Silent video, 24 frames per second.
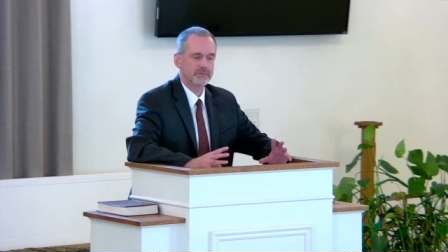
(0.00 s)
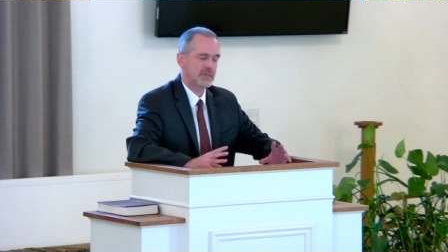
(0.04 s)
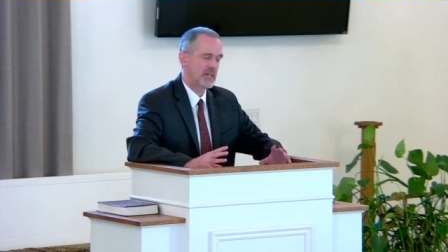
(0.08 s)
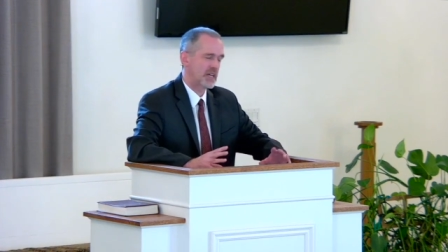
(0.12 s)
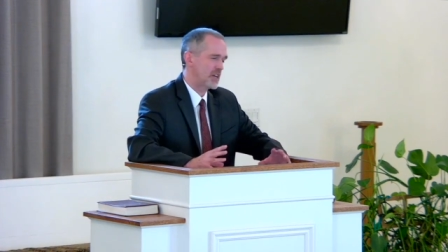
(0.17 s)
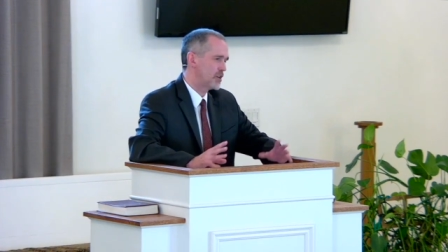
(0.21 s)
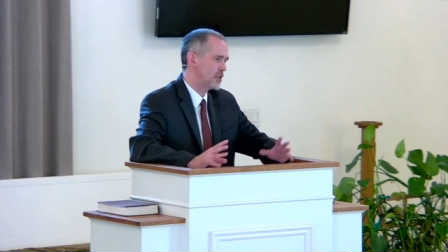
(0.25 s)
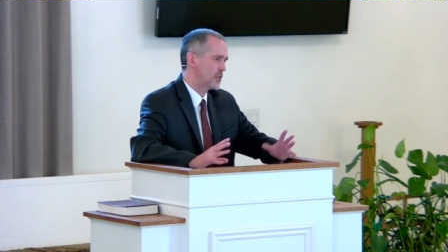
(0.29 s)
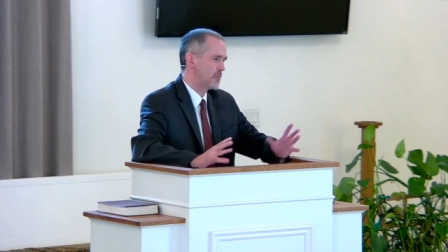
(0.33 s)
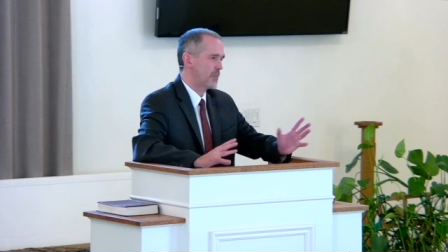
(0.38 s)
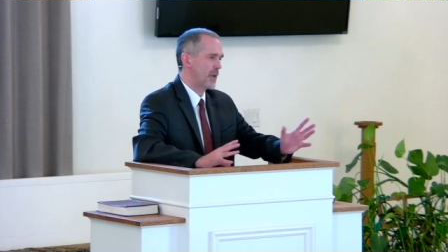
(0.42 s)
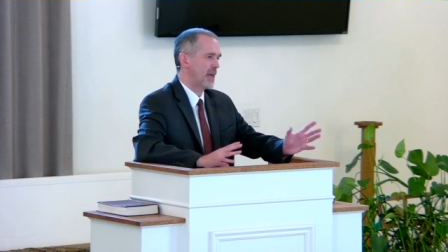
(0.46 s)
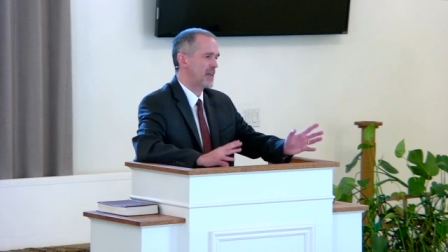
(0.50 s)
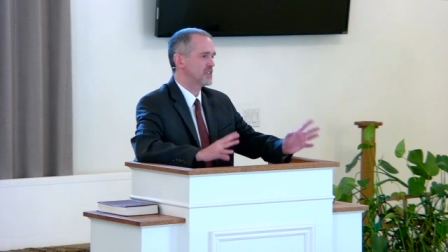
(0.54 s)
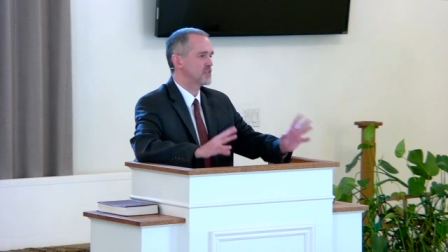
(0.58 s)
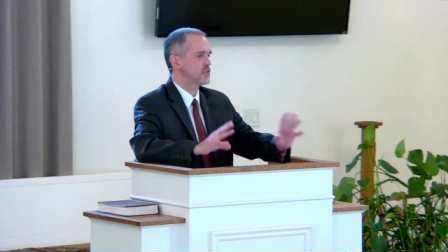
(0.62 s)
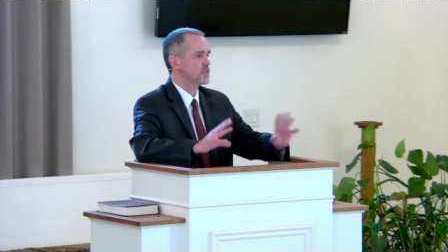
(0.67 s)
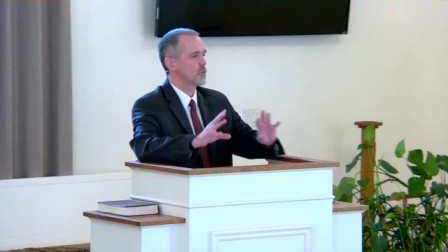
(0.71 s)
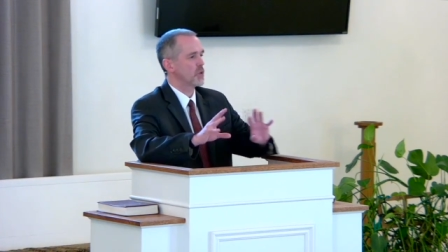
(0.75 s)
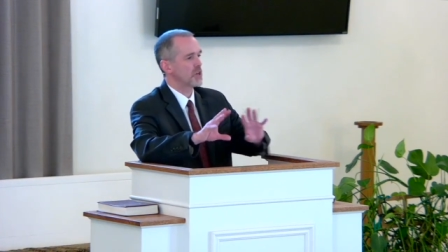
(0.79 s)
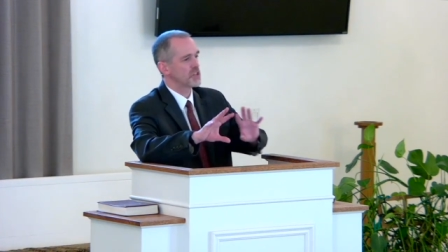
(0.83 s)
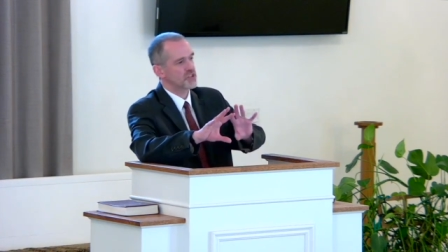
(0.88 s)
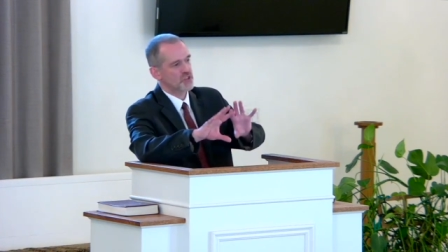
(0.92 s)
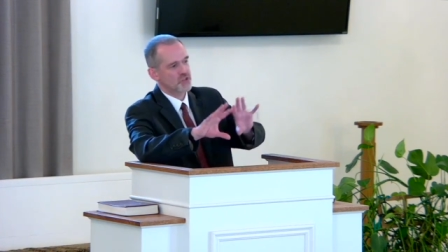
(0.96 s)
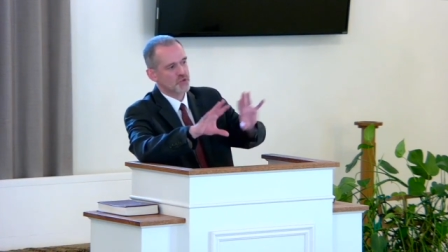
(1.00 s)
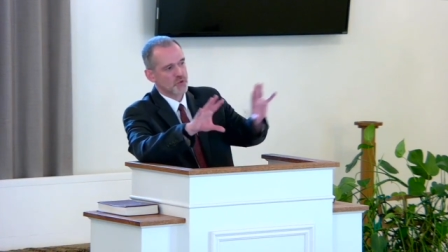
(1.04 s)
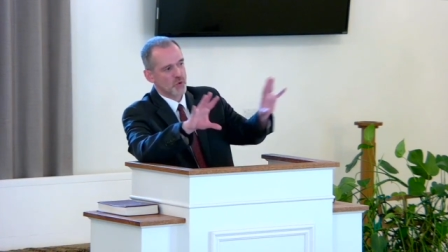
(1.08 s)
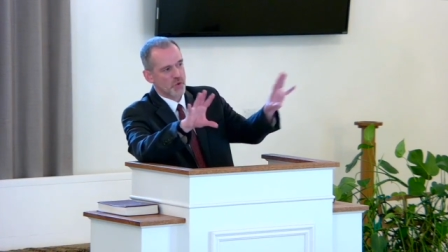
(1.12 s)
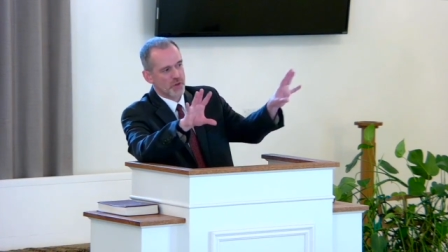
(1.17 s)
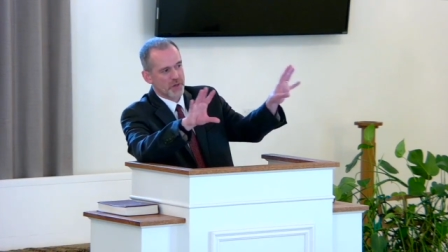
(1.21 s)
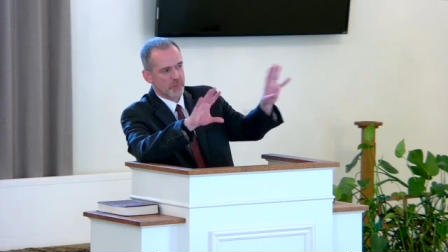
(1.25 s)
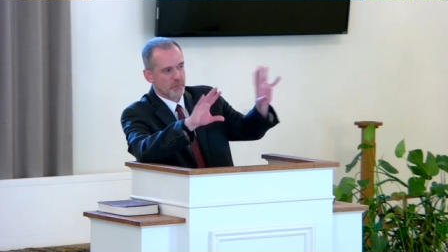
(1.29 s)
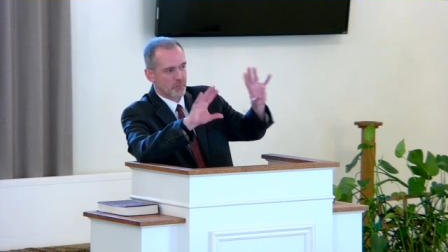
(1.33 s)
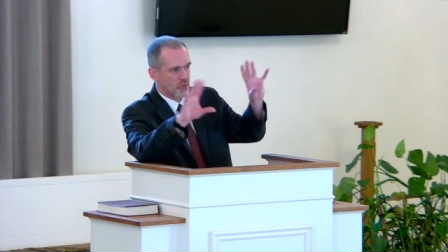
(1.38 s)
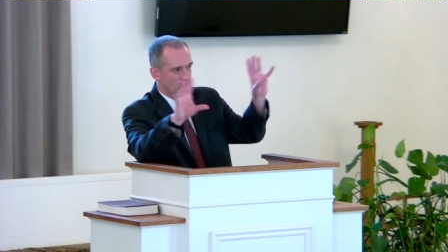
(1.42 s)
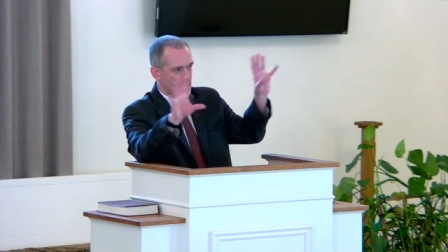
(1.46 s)
And depends which
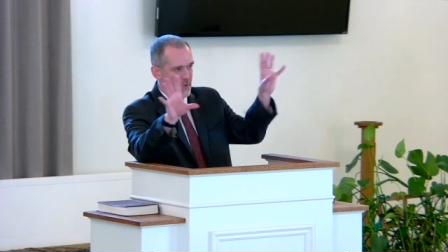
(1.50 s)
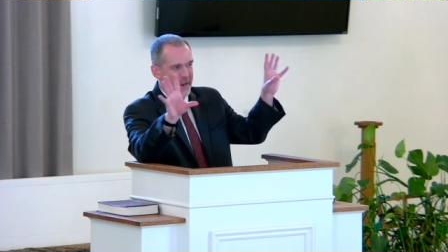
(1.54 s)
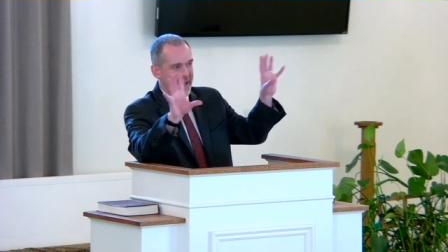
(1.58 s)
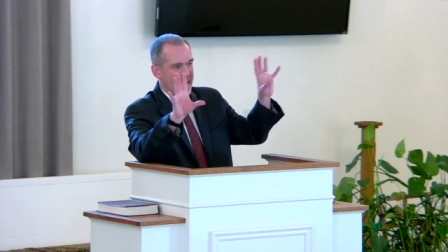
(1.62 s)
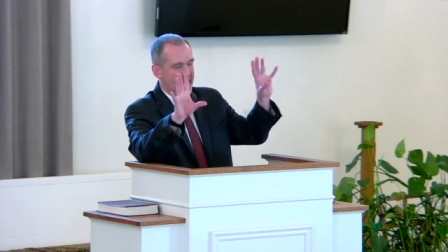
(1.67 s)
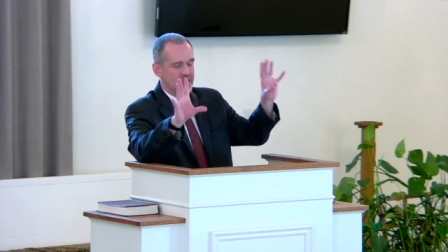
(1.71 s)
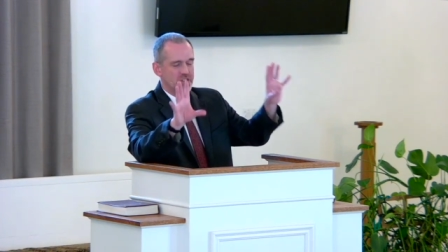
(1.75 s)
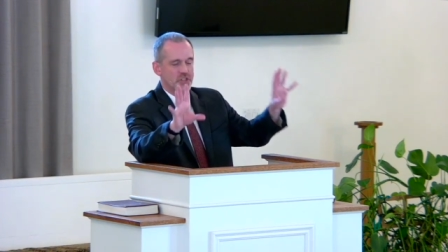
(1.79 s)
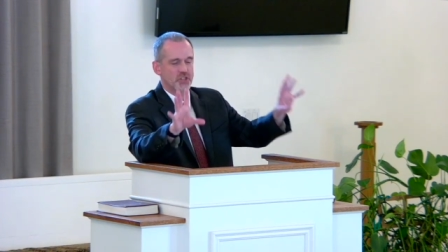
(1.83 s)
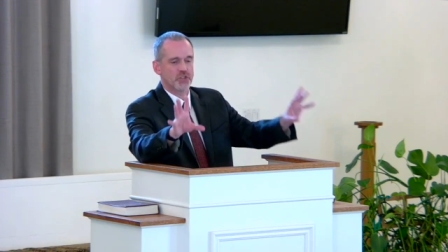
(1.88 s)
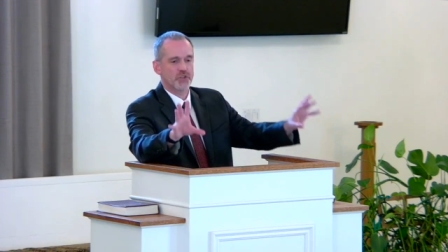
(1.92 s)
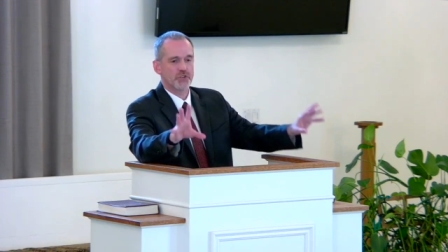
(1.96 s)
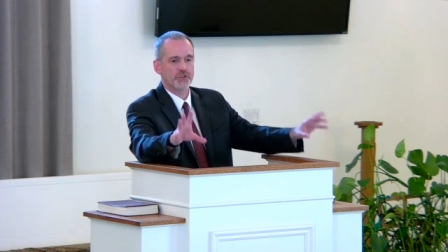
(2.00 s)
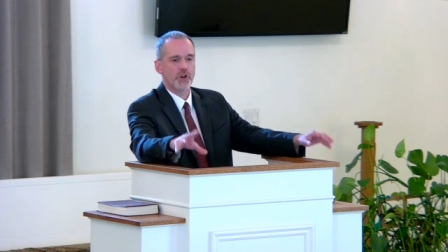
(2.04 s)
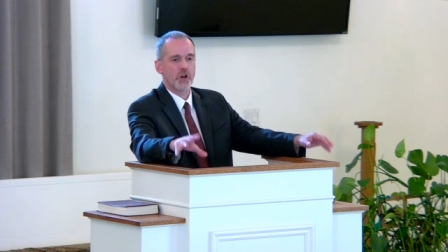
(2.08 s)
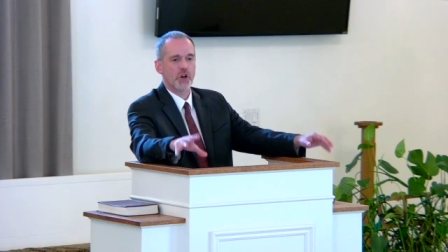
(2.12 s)
sort of branch you're